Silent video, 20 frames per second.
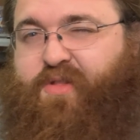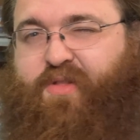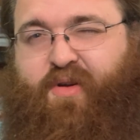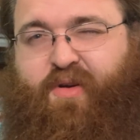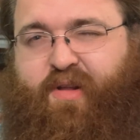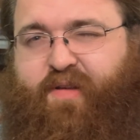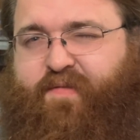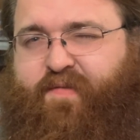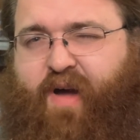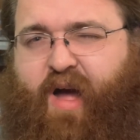
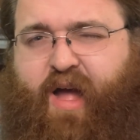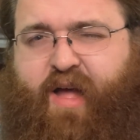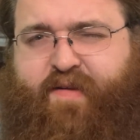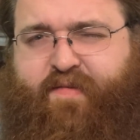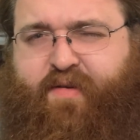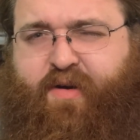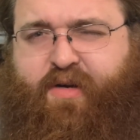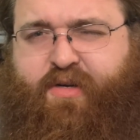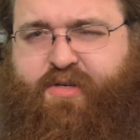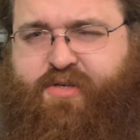
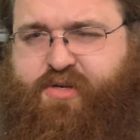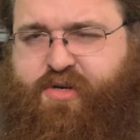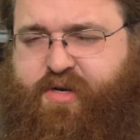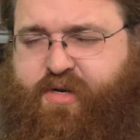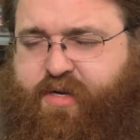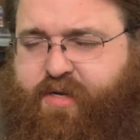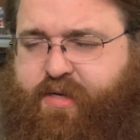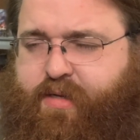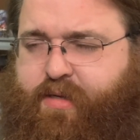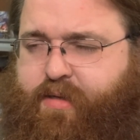
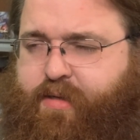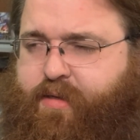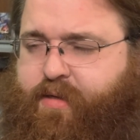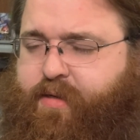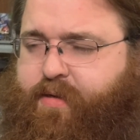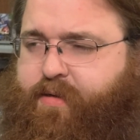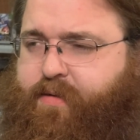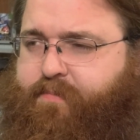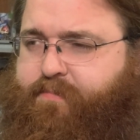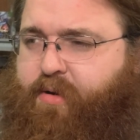$3,500
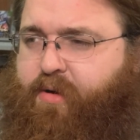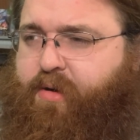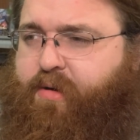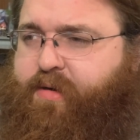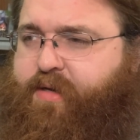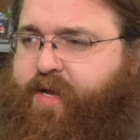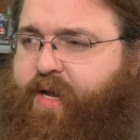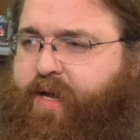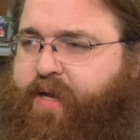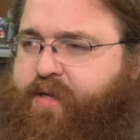per
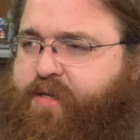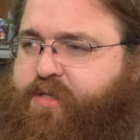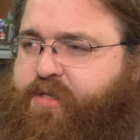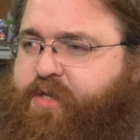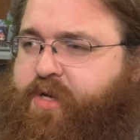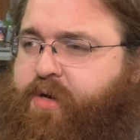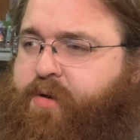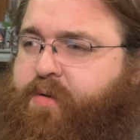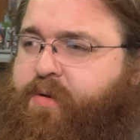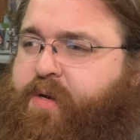day.
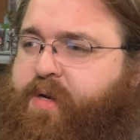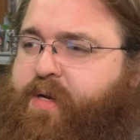So,